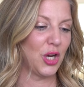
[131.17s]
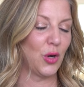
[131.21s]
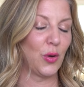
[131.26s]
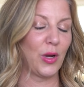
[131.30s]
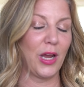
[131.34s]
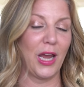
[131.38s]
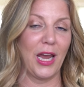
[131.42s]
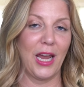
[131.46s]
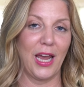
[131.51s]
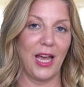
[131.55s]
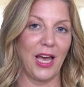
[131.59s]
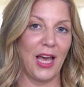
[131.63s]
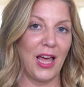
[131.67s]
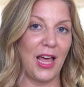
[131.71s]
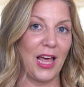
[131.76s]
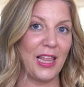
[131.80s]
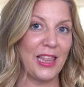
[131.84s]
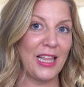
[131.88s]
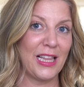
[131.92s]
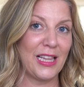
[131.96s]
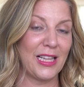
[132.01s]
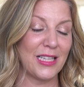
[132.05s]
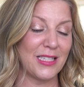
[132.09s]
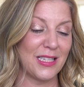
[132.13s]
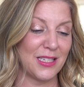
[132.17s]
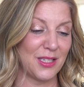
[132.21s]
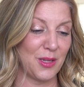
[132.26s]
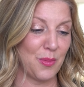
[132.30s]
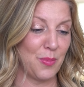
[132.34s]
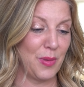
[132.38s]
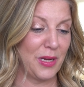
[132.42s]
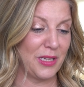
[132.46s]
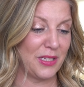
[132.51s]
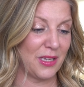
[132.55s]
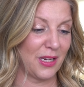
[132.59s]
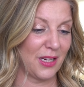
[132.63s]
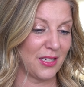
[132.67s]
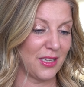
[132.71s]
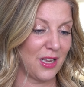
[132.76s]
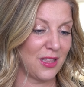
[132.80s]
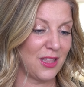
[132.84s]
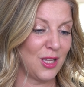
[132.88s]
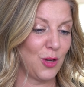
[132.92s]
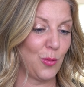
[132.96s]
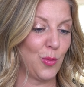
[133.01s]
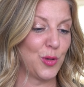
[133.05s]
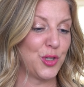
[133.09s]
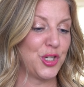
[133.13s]
Okay, I think this is amazing because I
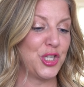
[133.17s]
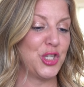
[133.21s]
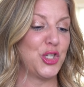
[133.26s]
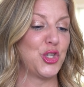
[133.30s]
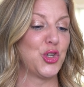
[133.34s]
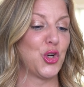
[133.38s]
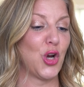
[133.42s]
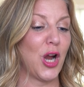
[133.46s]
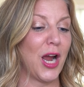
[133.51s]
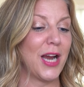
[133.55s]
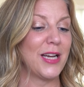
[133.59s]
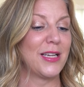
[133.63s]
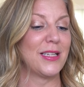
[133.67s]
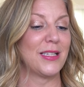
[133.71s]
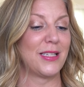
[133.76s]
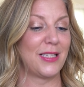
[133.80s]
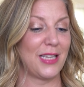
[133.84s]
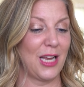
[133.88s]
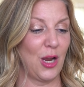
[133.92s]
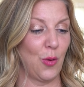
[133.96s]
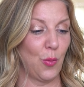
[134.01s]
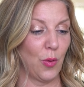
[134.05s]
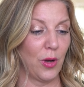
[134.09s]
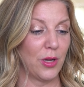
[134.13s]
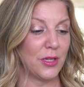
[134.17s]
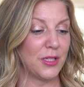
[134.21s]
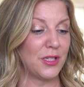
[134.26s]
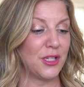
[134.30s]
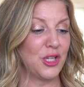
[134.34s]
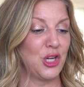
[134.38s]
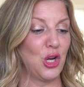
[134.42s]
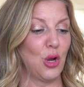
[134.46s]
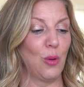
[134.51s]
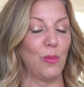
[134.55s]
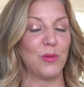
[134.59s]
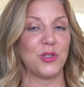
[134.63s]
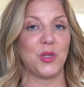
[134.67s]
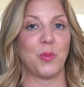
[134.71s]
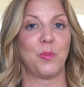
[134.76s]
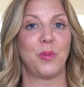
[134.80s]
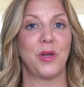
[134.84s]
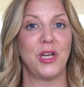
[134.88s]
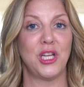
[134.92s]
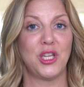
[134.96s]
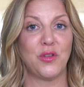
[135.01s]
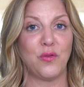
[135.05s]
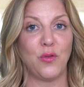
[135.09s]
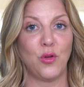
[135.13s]
think what she's trying to say was, it was a
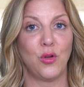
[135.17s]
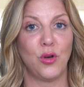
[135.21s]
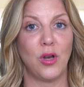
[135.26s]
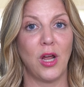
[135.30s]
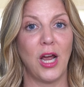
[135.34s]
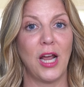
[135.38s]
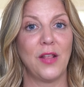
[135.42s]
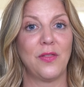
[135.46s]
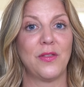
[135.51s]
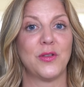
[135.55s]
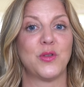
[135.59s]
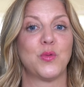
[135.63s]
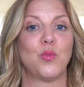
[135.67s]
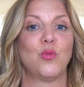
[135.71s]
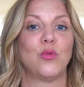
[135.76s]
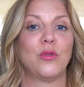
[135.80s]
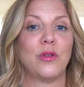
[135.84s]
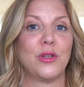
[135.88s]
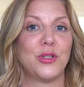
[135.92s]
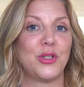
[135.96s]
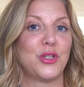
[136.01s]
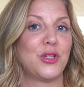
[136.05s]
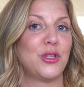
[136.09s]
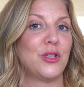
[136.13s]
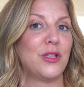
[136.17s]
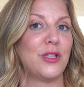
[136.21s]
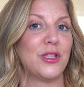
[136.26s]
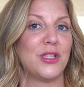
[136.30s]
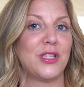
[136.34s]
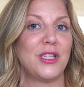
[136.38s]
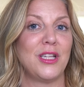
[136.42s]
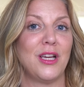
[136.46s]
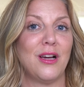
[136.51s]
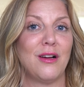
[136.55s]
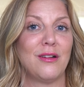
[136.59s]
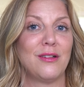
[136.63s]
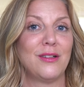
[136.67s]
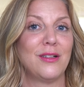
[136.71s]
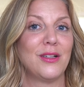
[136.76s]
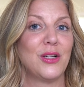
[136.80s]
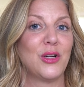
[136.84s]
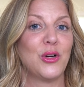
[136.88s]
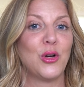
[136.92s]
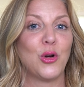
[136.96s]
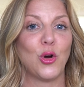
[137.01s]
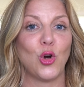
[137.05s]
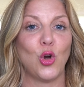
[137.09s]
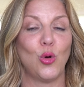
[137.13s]
peaceful night. This
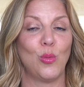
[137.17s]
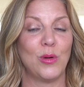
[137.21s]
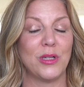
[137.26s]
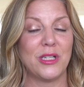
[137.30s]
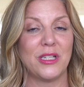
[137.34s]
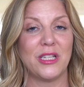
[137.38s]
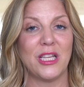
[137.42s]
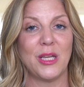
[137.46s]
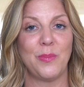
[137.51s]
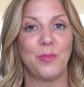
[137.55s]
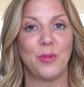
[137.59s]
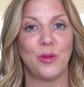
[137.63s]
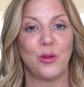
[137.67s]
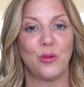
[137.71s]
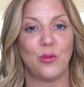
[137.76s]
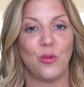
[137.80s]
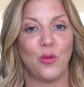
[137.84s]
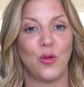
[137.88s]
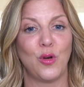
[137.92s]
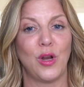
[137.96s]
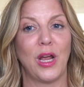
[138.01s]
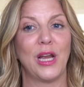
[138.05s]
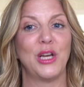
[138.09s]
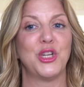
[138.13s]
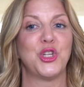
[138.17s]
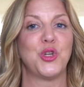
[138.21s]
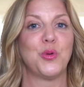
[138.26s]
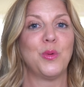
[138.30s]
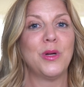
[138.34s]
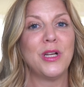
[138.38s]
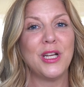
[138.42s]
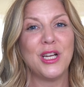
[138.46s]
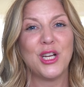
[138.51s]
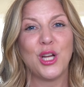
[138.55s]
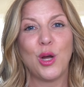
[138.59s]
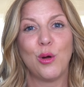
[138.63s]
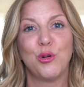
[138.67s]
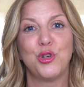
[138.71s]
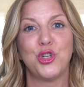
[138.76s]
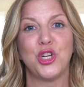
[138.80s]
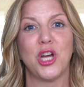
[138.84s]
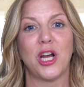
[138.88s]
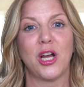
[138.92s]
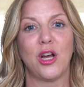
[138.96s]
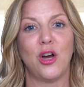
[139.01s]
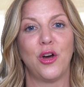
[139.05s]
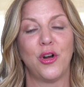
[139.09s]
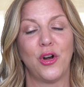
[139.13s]
young girl was sleeping through the night. She went in to go
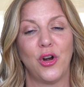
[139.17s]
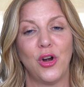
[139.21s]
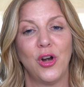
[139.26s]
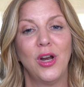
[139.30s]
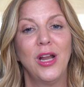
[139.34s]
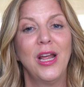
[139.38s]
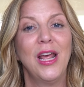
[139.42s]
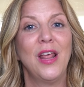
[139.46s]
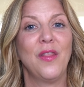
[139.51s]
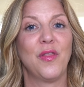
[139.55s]
check on her.